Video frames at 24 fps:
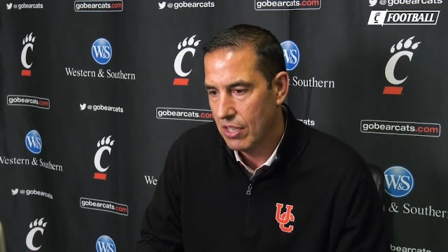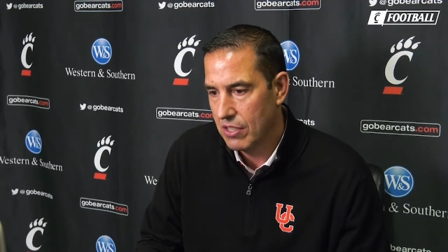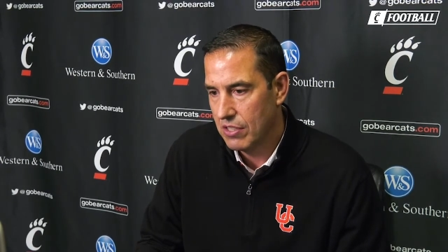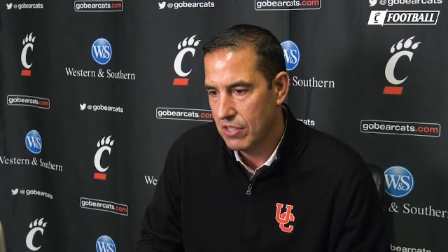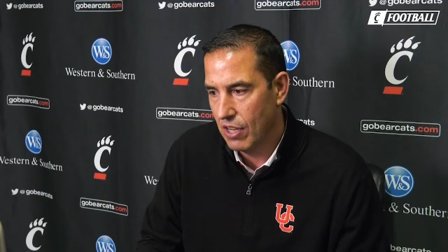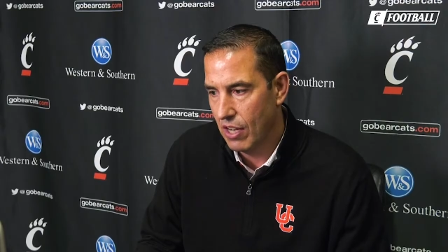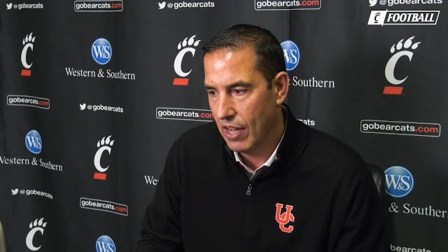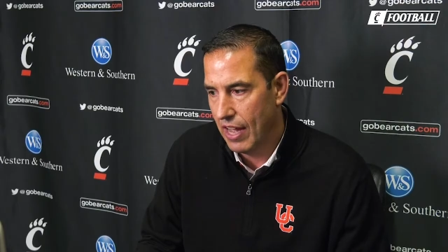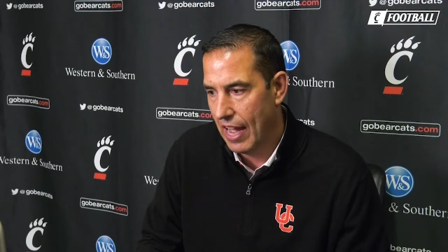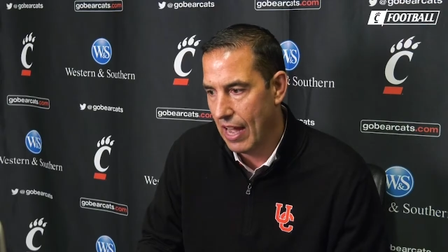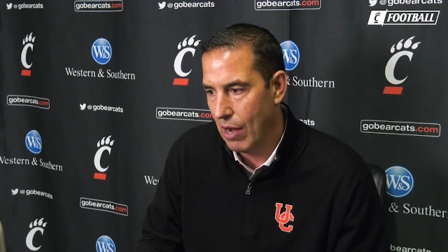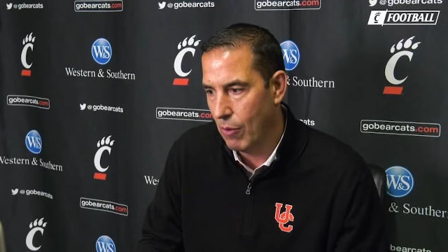
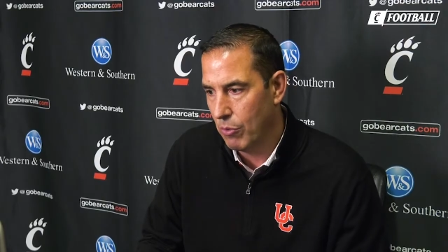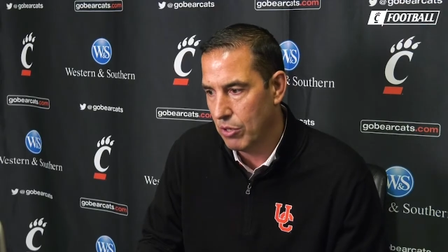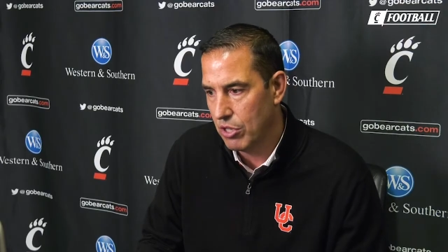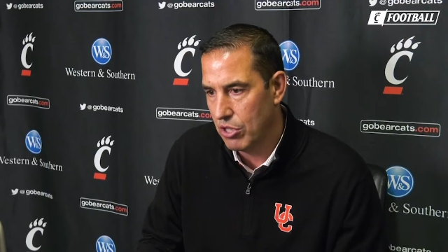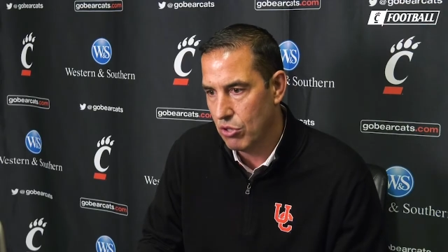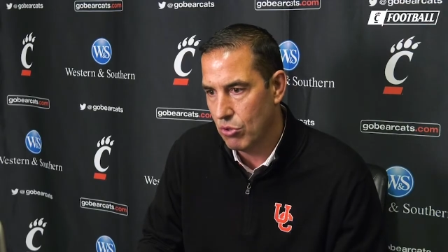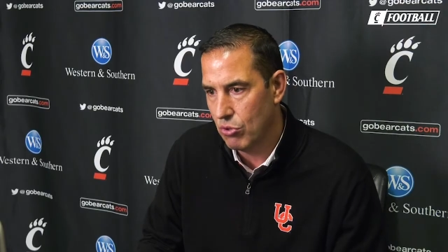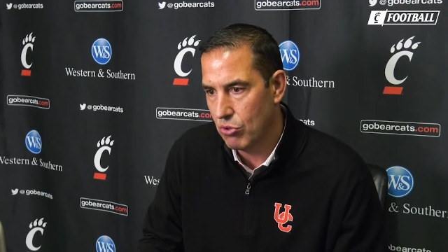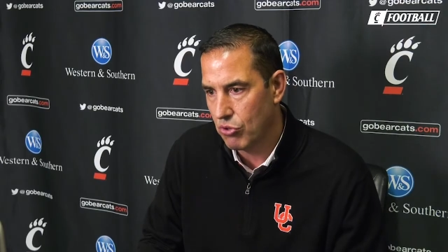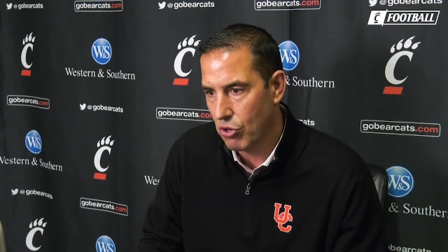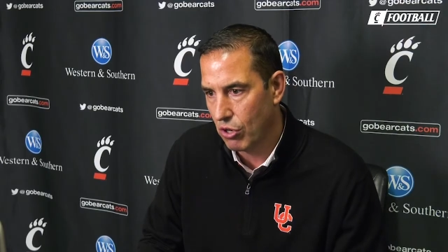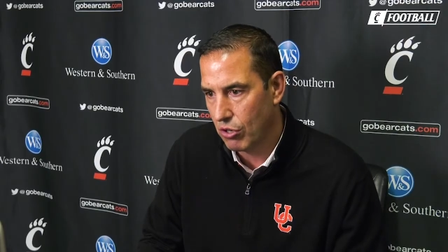to how we
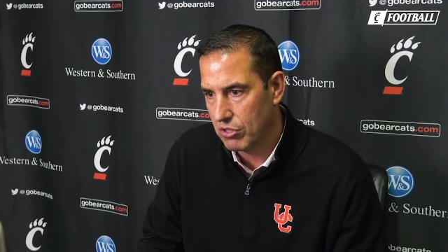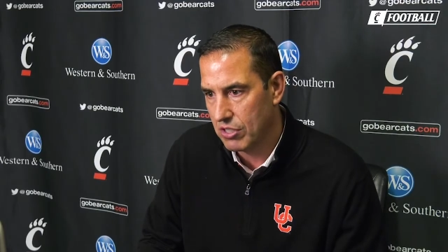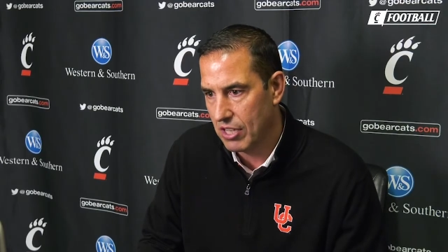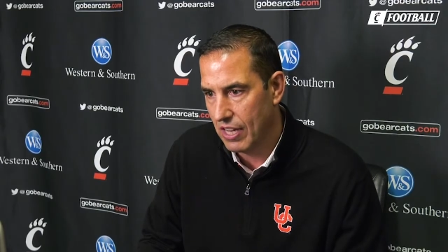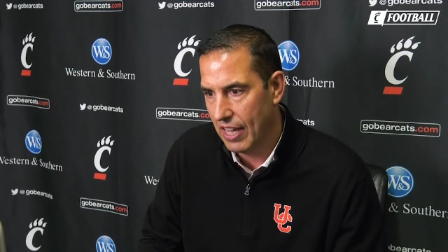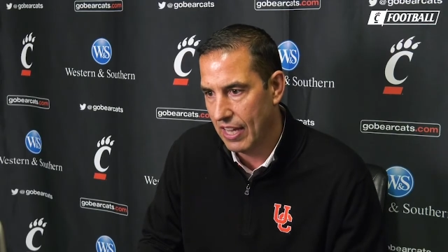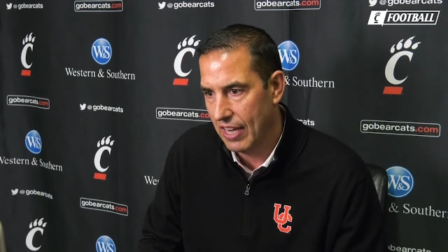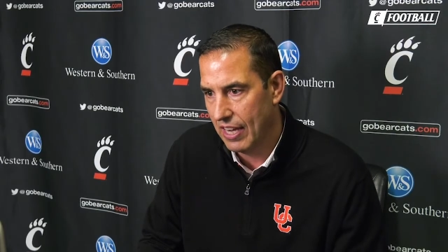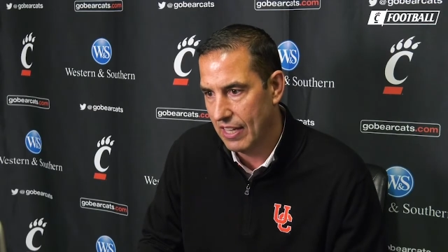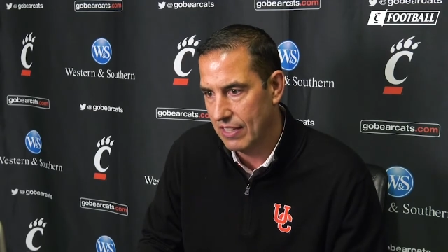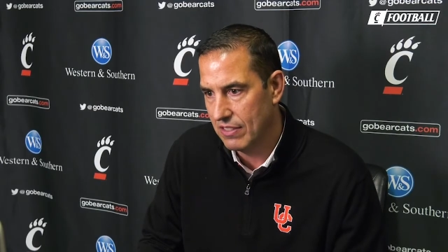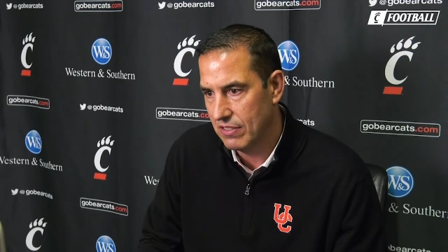use our
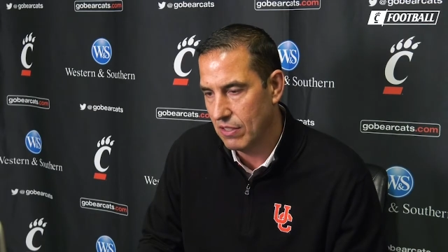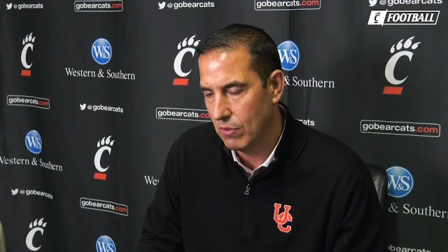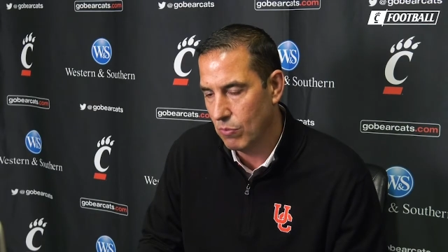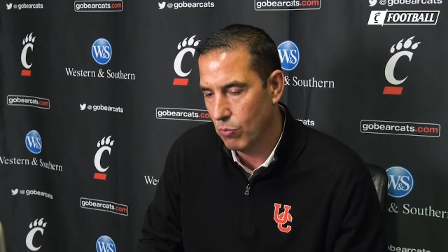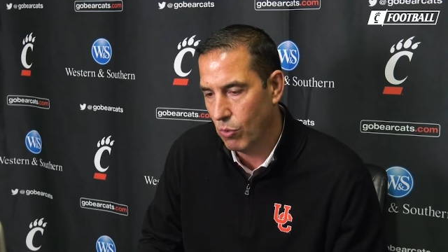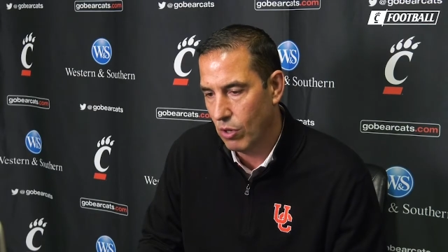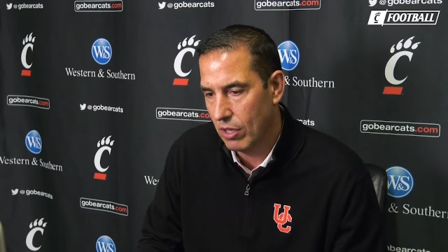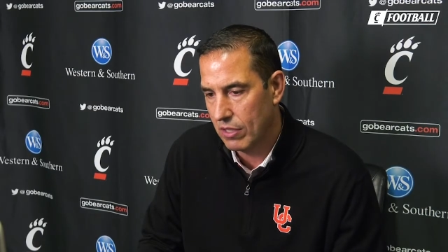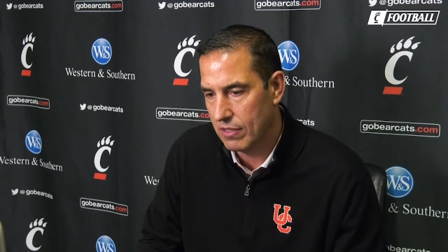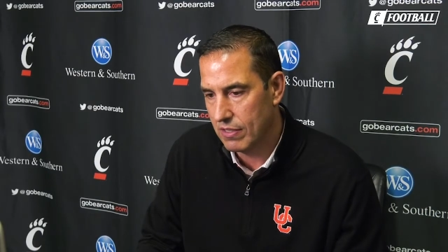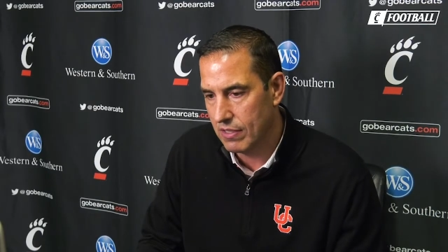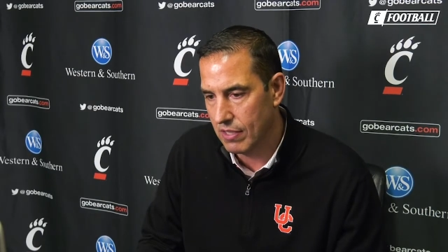tight ends and
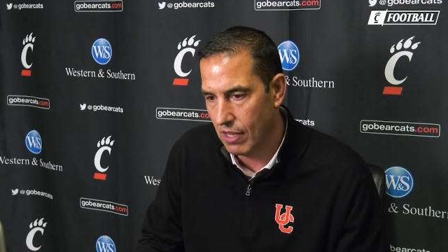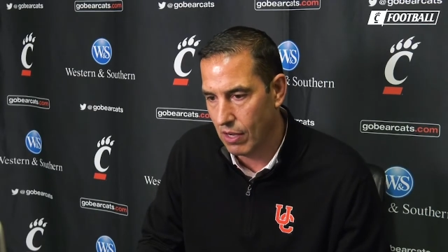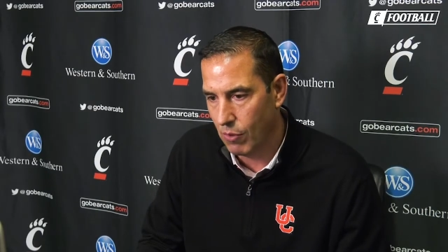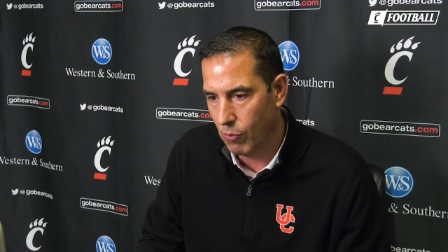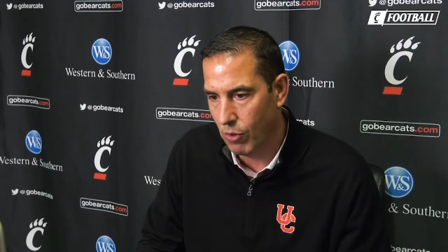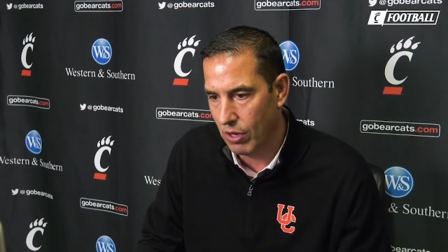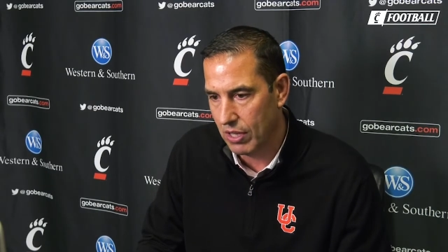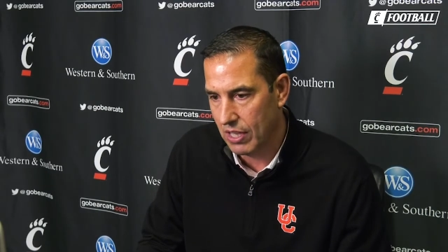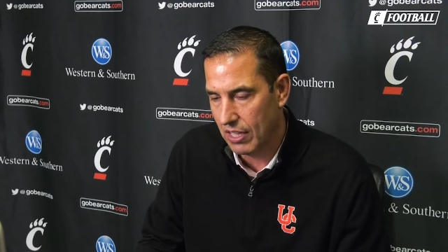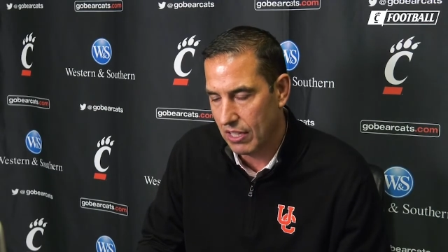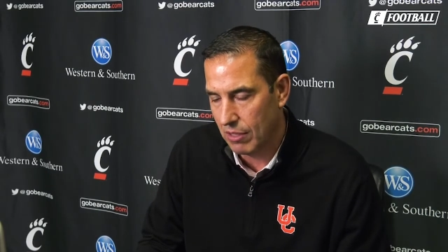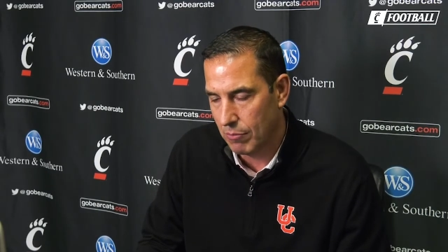
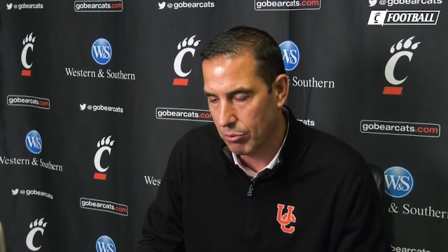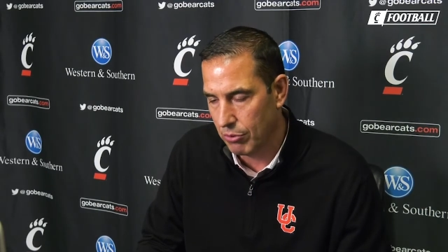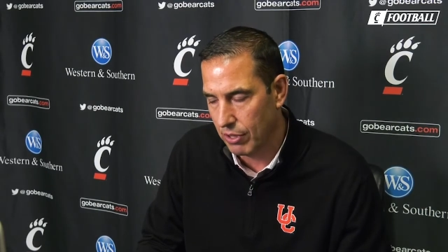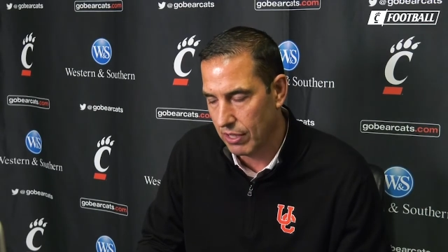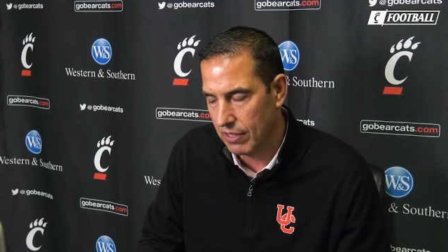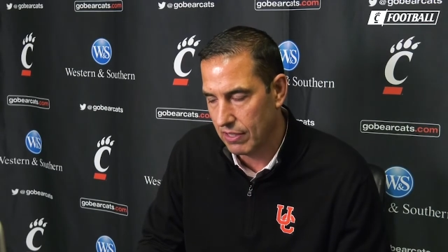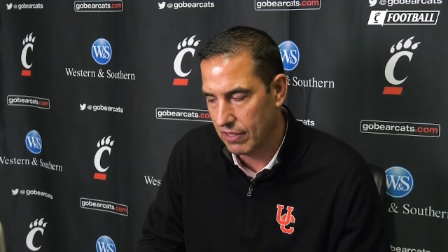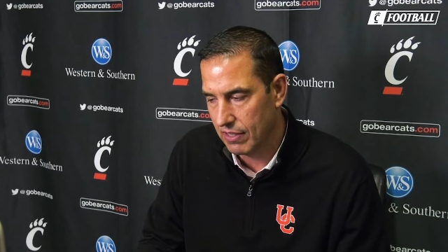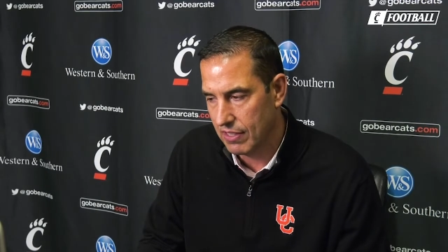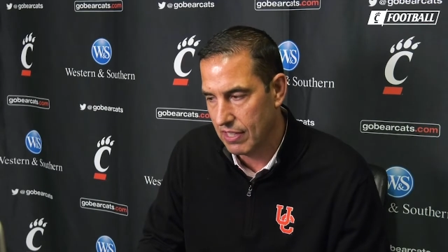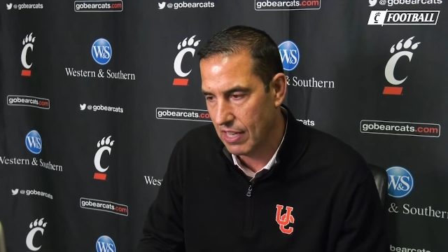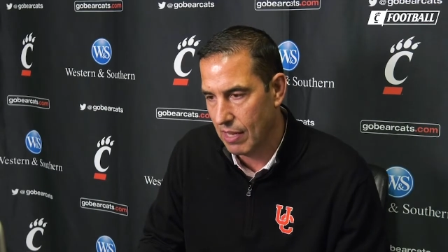what he could
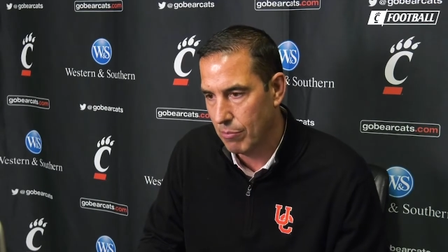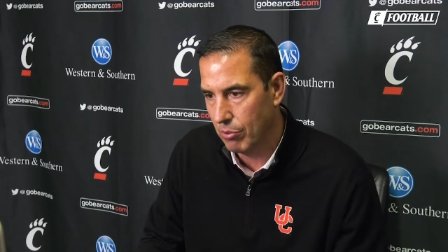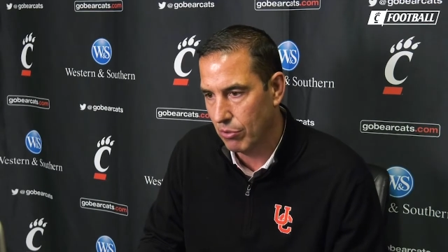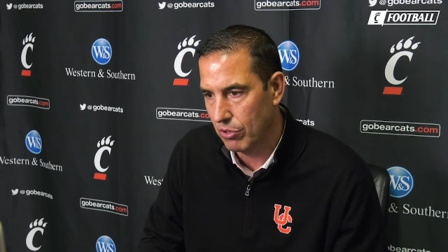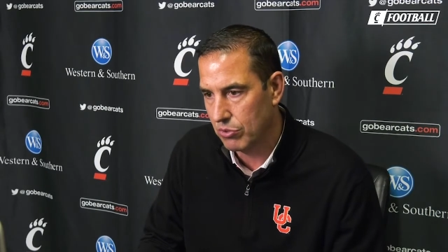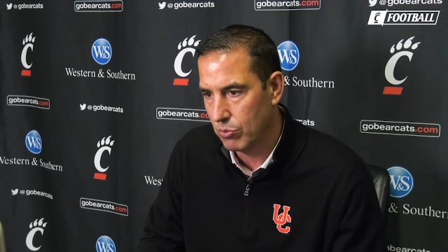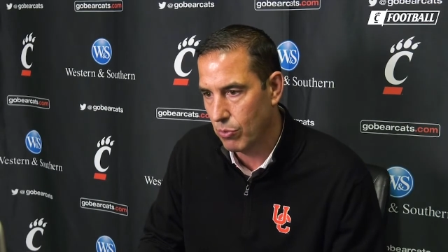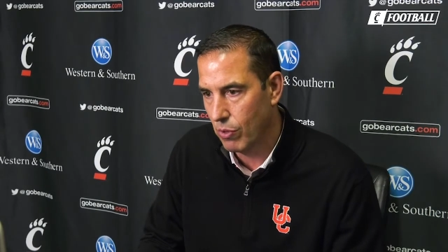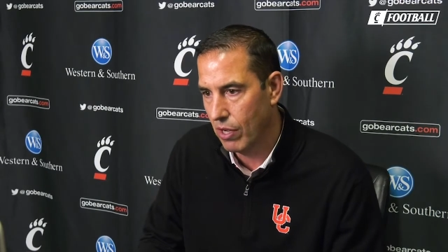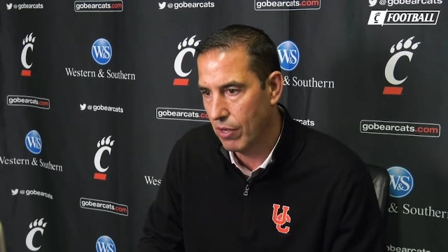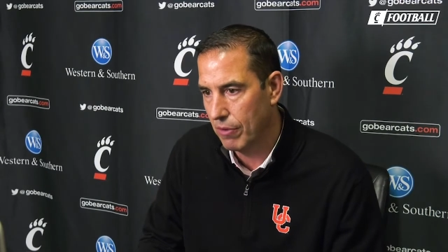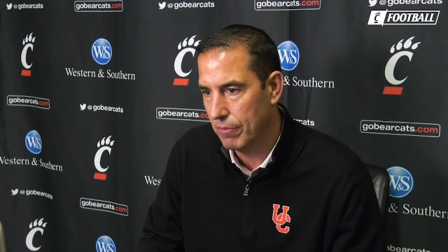bring to the table
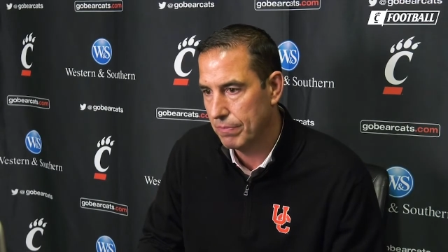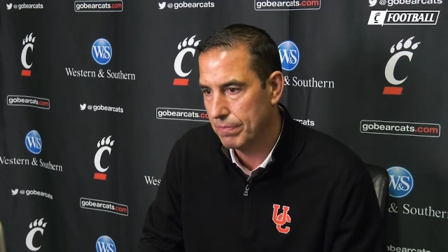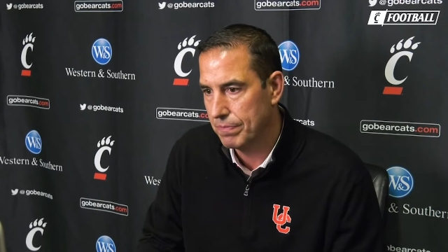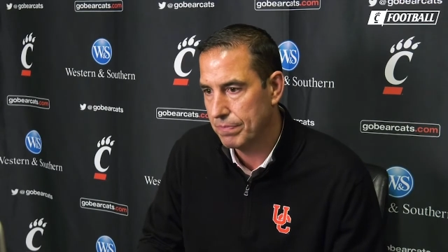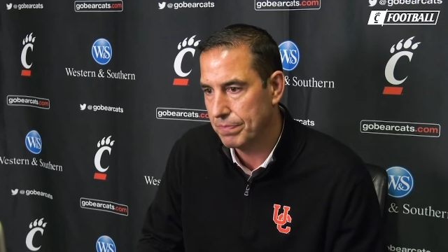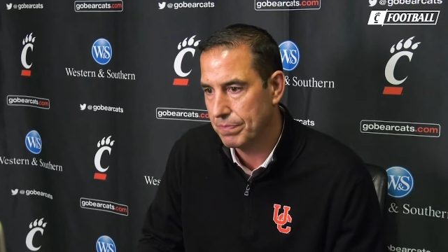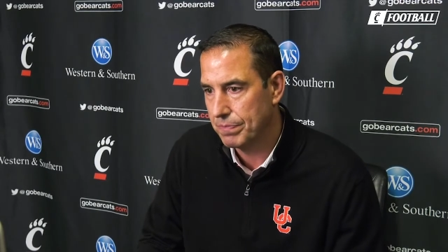as well.